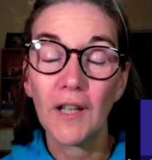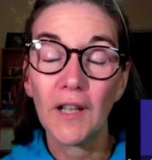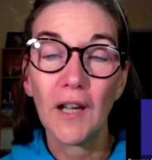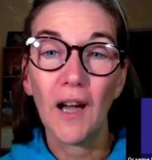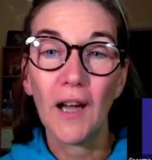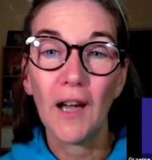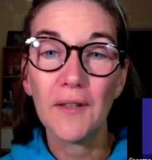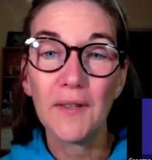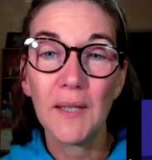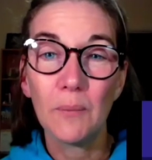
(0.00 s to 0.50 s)
And
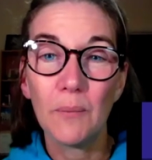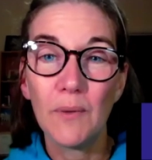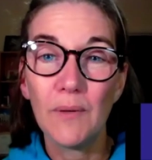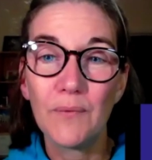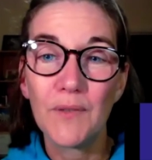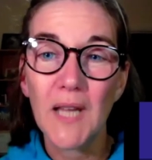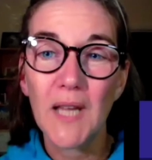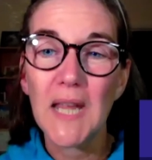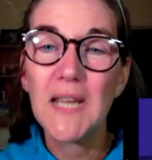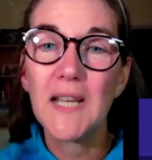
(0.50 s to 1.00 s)
I, I, think
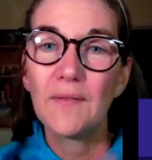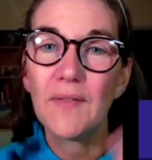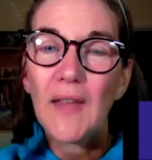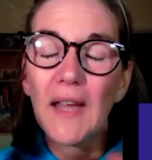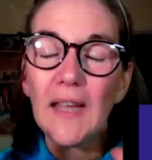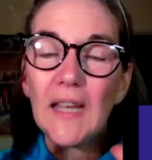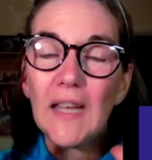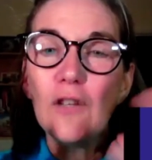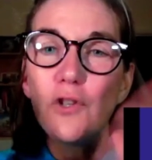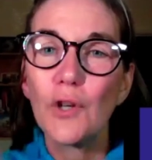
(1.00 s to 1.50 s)
we've taken
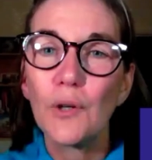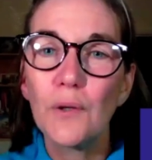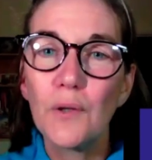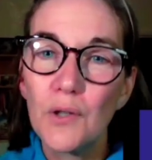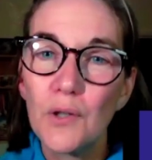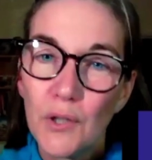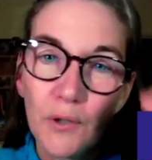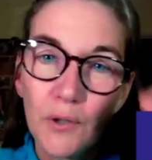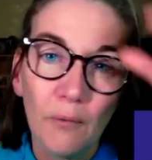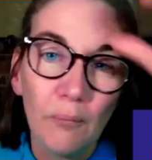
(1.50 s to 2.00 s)
that
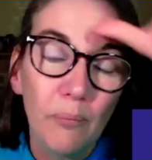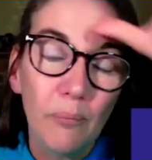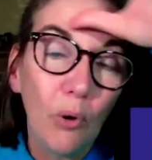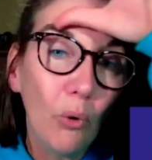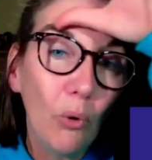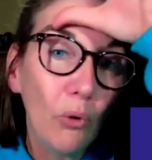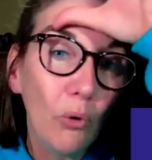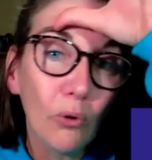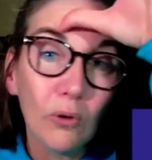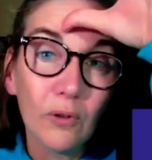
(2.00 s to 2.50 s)
injunction of
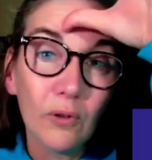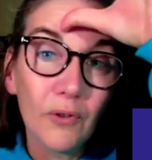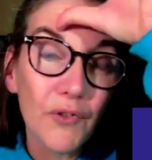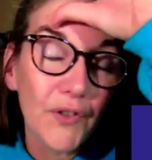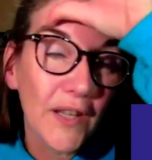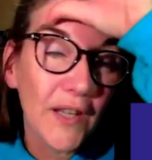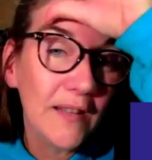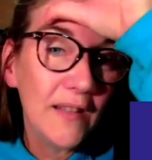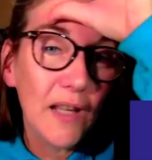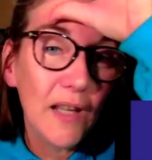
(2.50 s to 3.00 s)

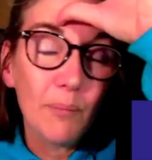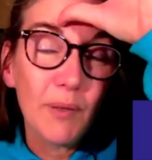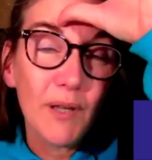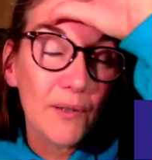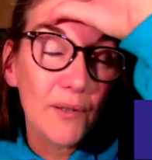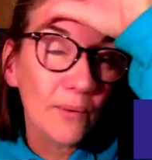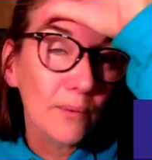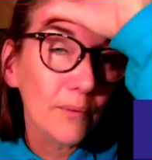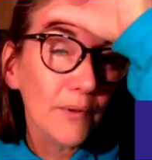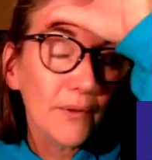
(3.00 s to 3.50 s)
Paul's in the
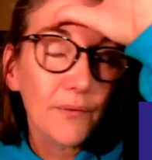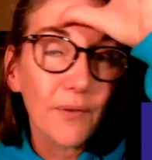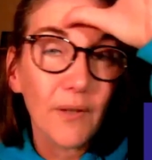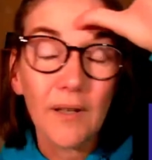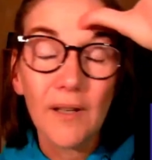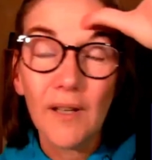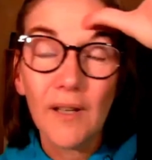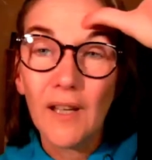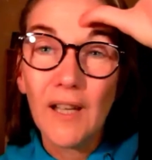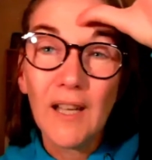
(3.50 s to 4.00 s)
epistles
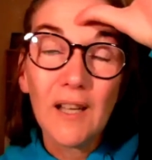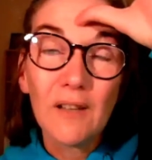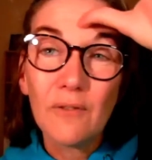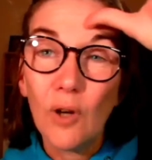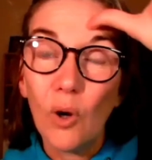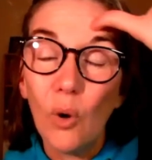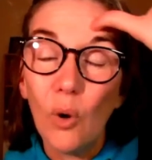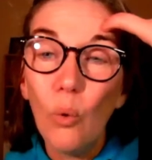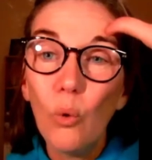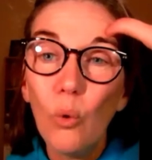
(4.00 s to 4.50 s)
for,
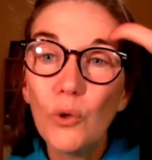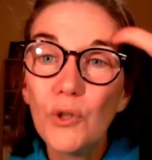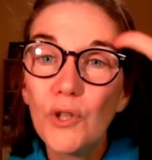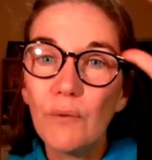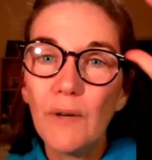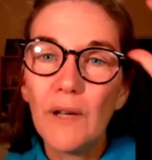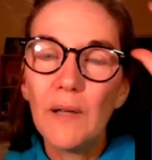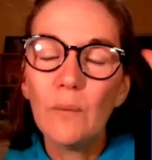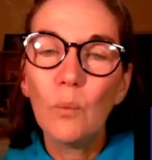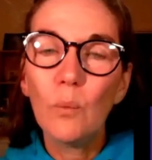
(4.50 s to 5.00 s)
for
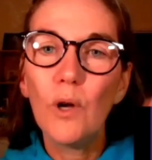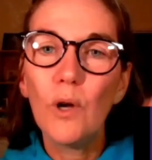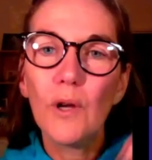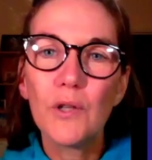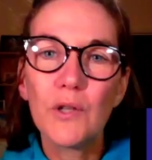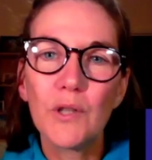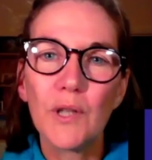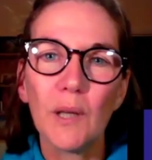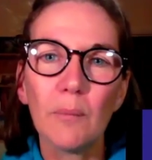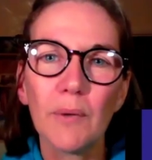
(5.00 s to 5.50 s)
order in
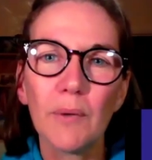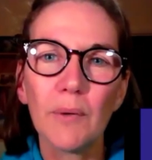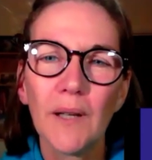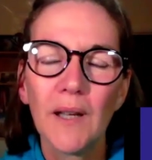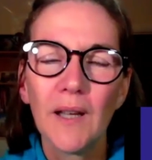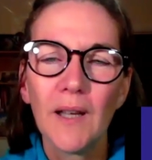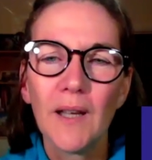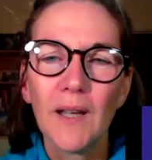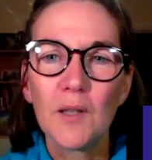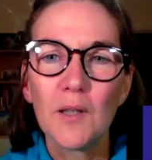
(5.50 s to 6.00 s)
worship
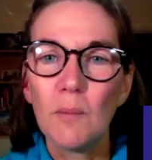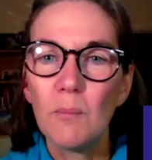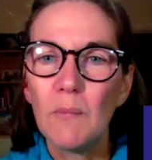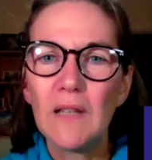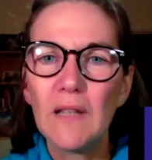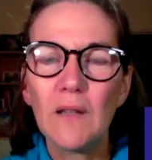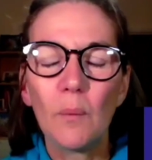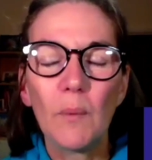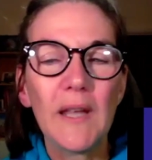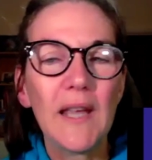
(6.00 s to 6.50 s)
to
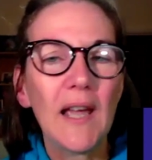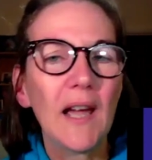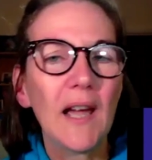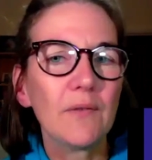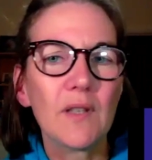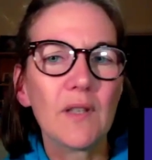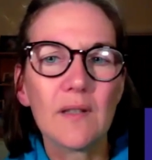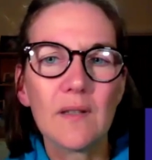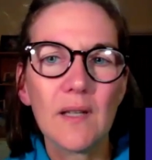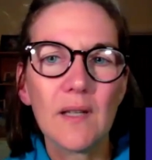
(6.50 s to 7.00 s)
mean that we
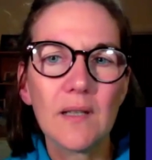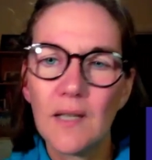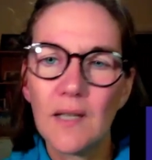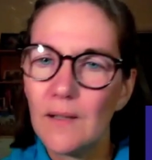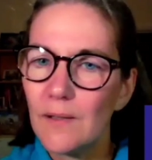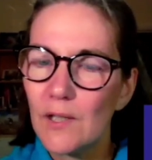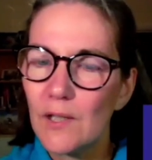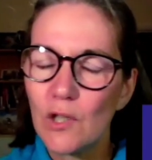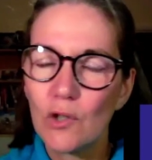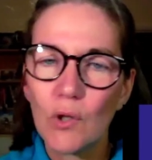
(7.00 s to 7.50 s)
have to sit
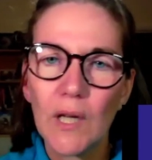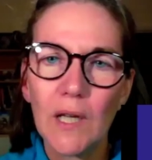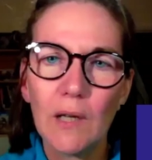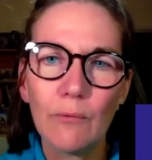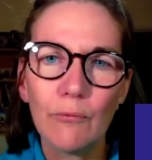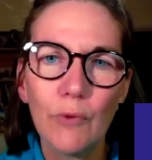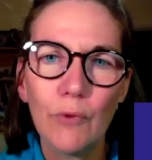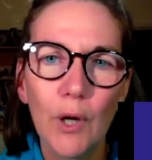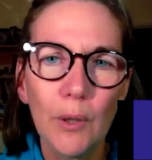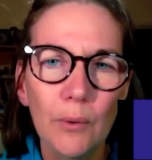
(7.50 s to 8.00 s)
in
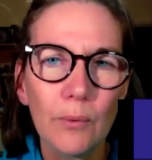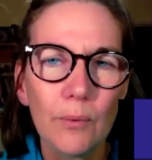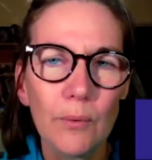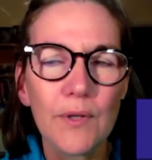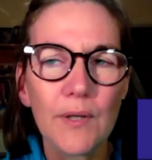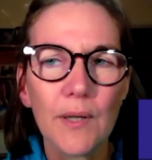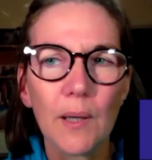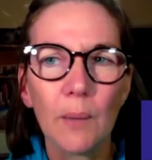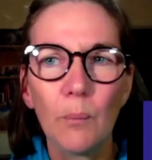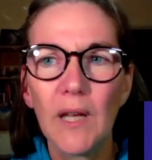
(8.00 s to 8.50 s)
straight
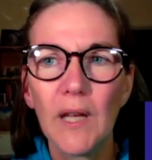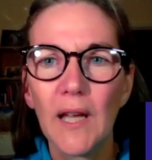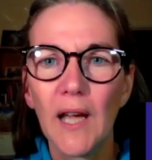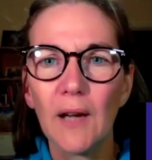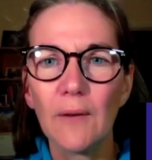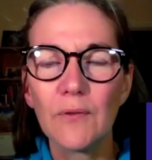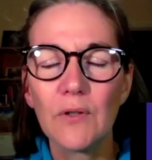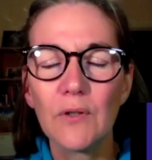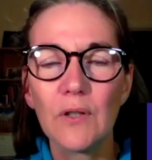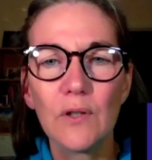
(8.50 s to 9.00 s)
rows and we
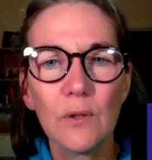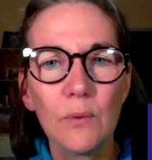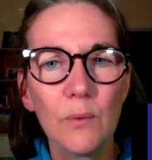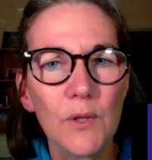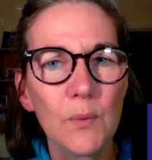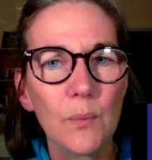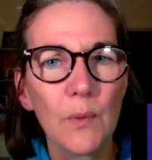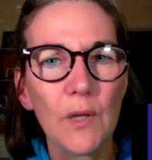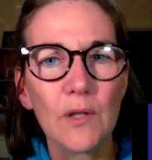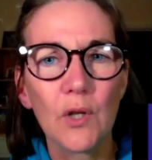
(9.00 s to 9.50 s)
have to
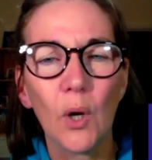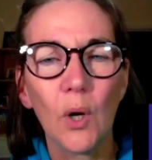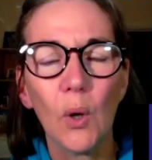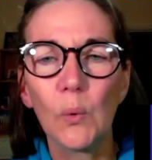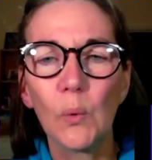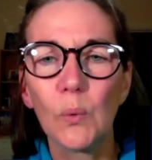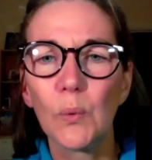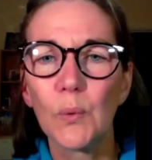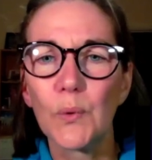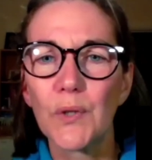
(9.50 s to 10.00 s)
do as we're
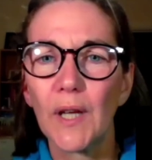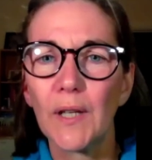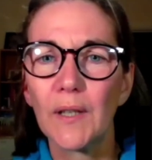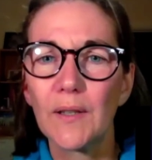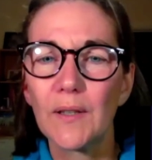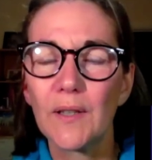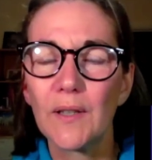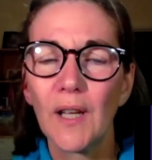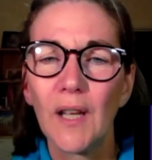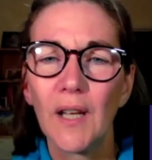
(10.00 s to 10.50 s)
told
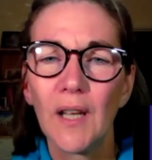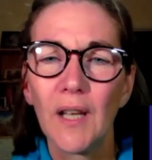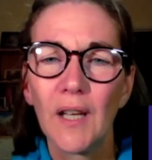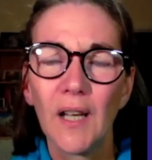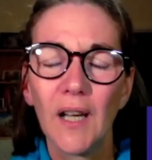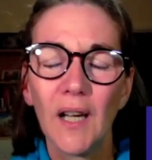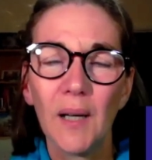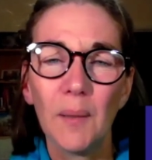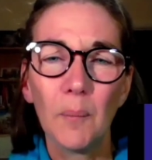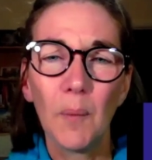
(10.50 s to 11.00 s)
and
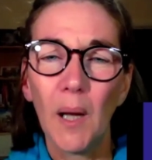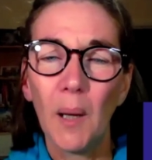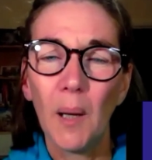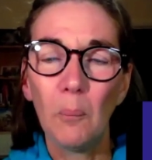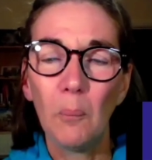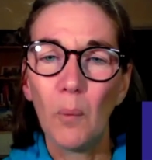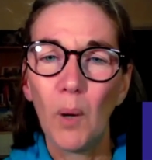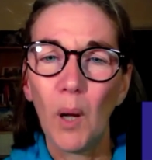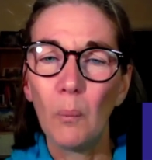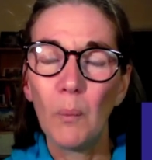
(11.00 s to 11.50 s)
um,
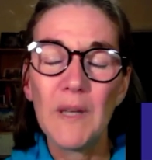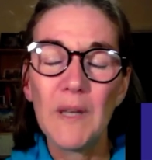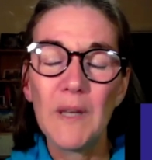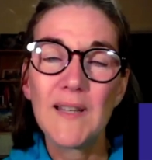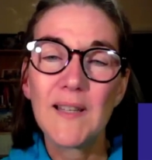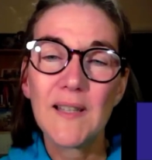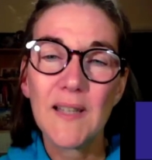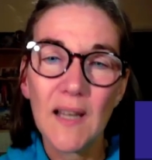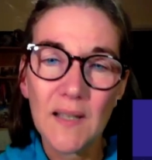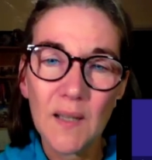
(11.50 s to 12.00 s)
um, and we
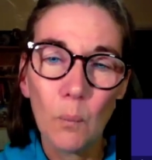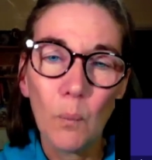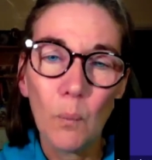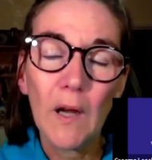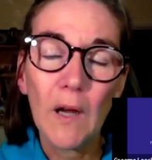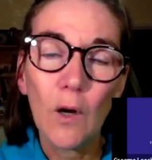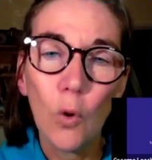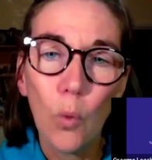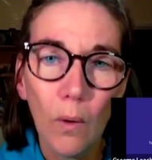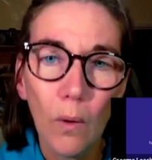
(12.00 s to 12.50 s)
sit and
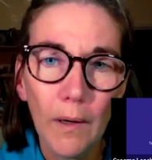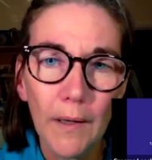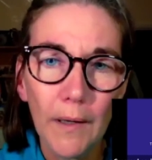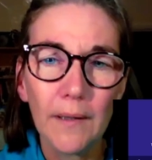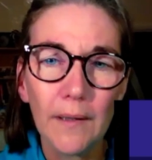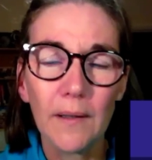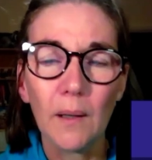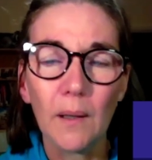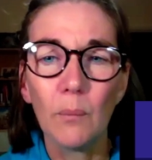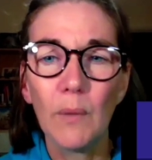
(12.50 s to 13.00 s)
we're
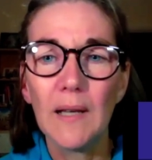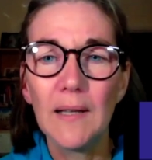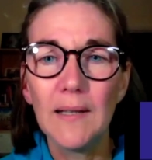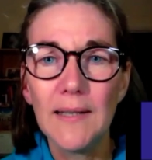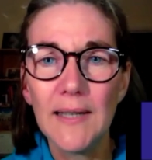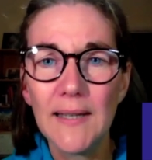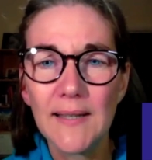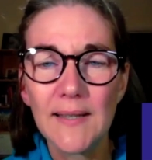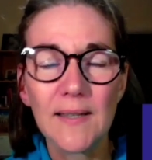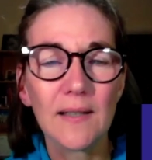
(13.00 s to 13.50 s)
quiet and we
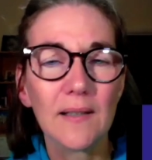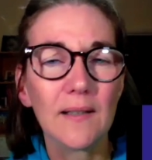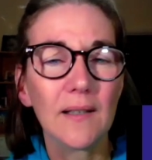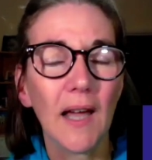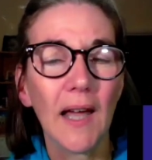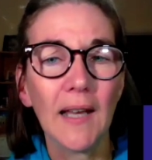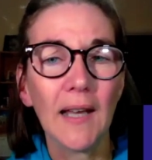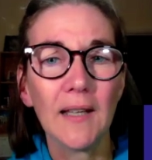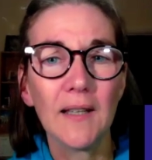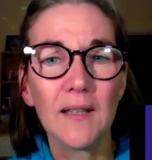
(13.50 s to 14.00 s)

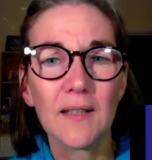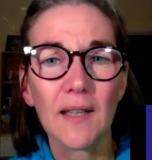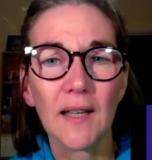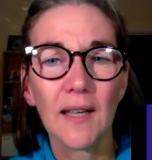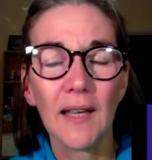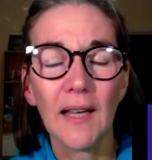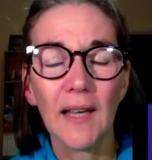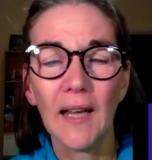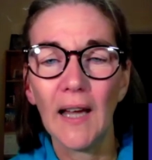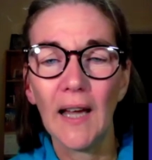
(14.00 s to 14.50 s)
listen and
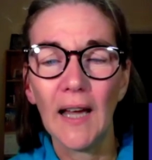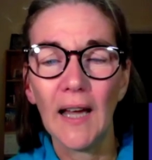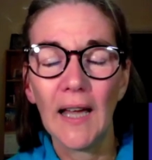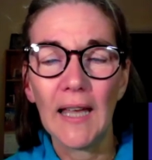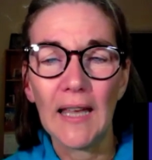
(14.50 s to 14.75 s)
uh,